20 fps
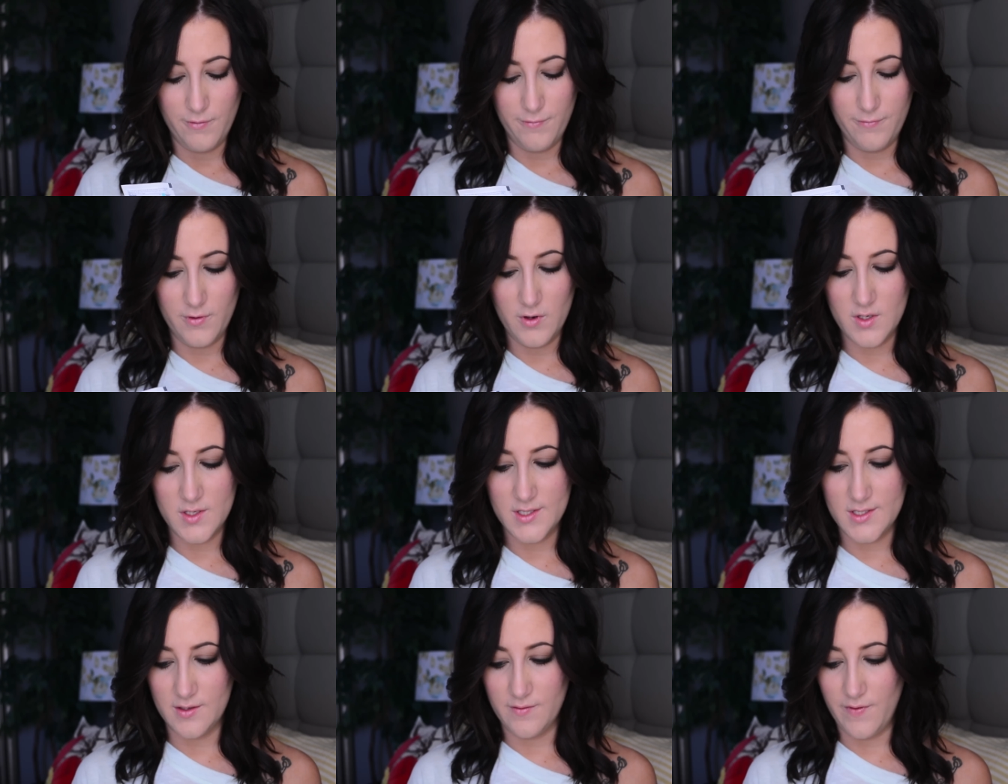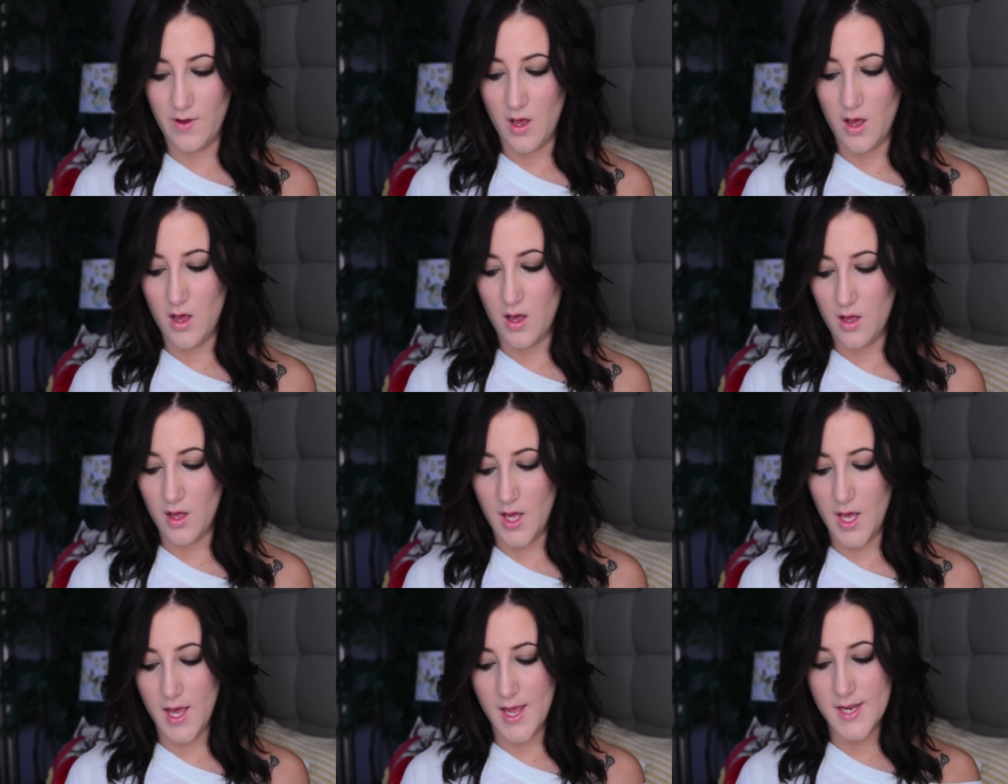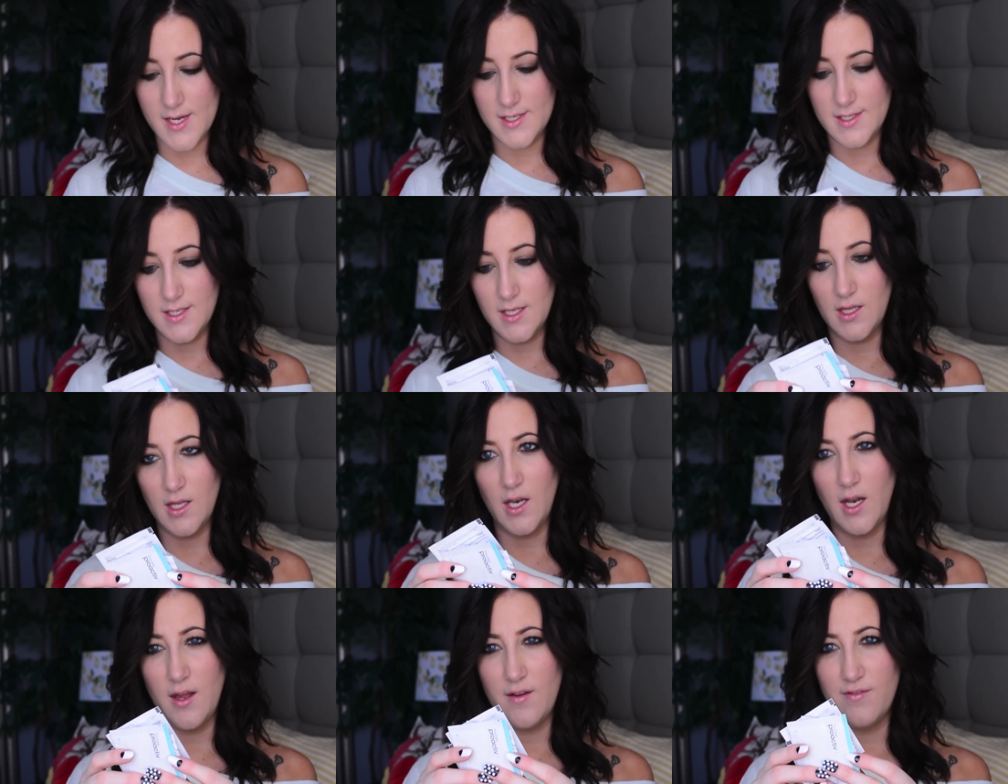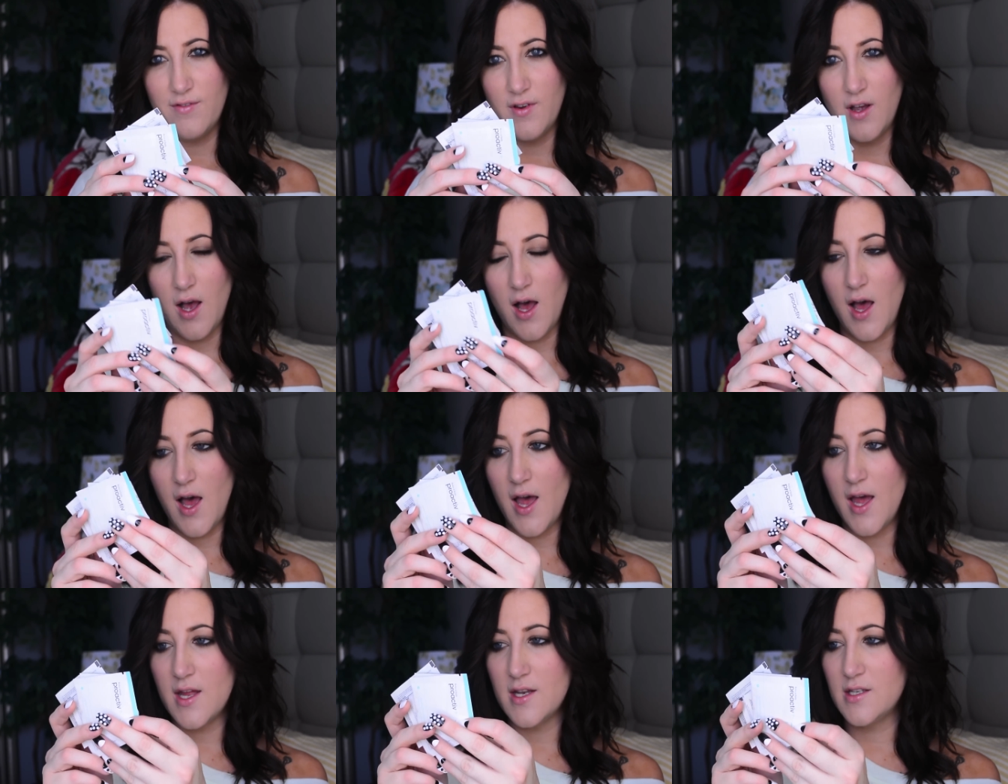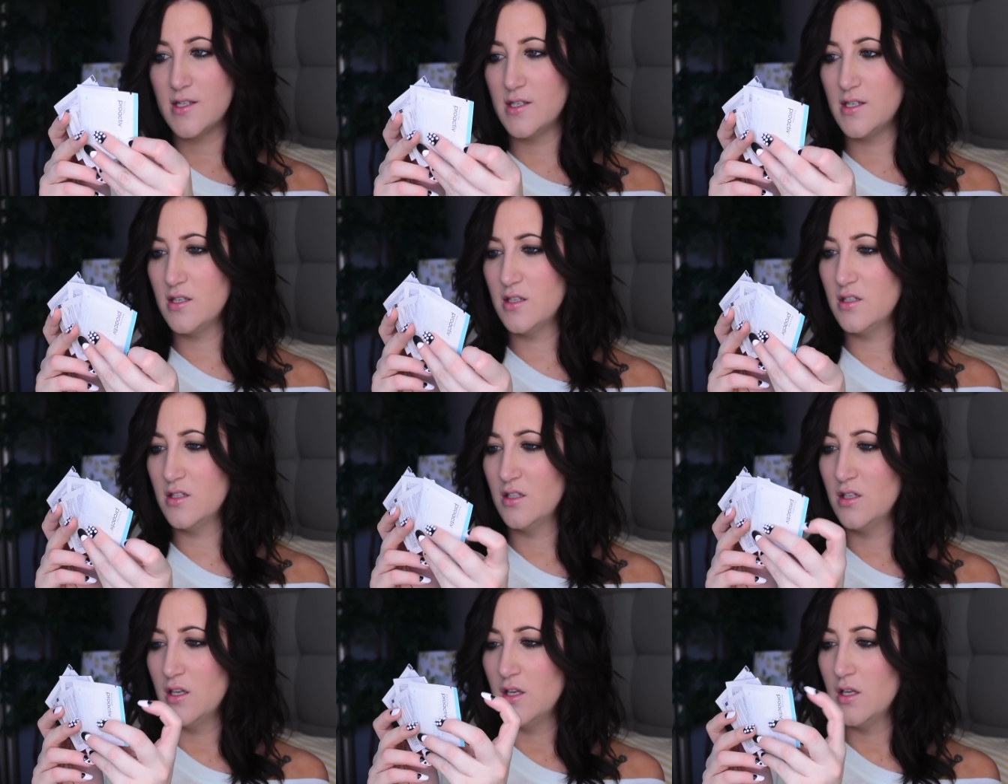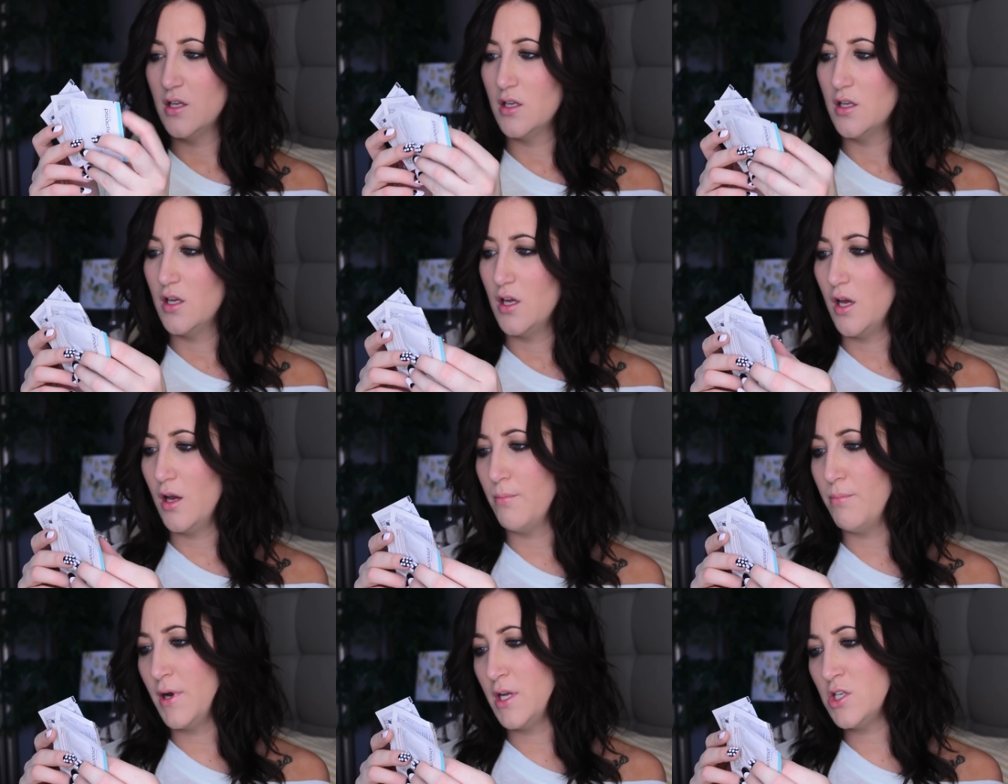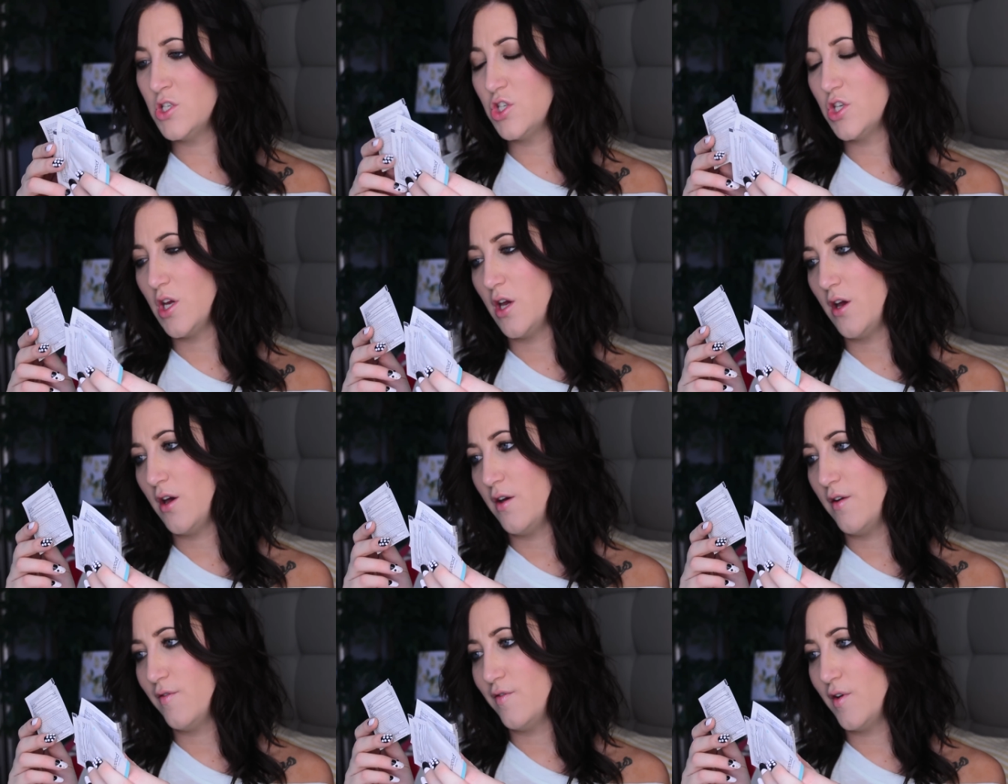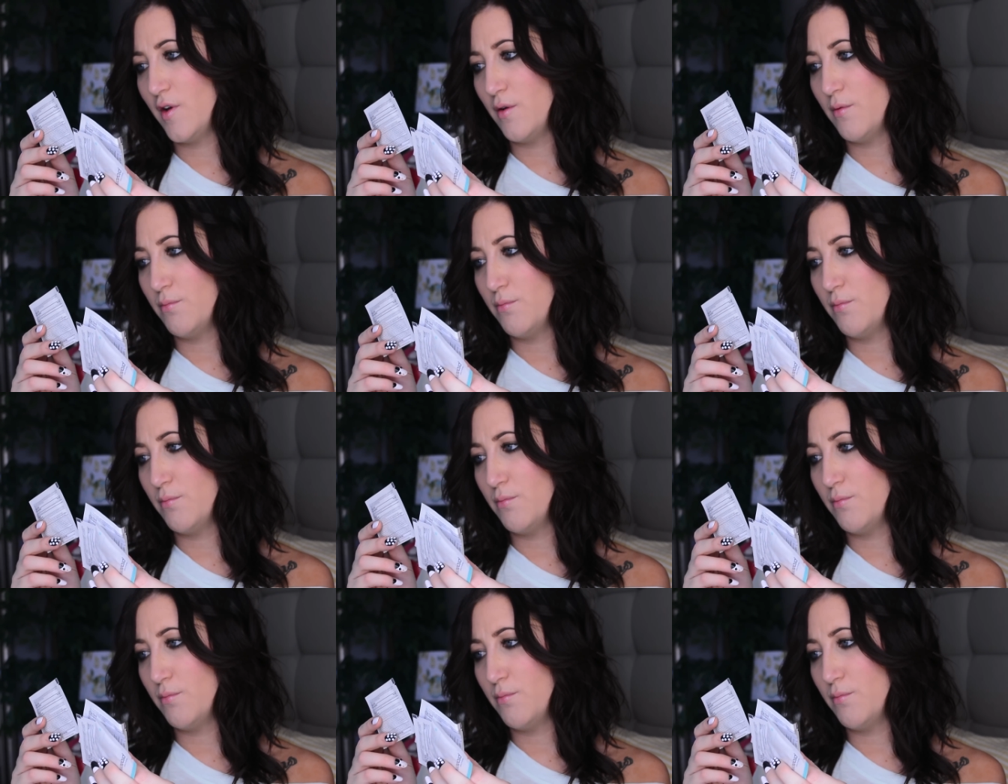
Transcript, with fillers: First of all, I see that I've got a bunch of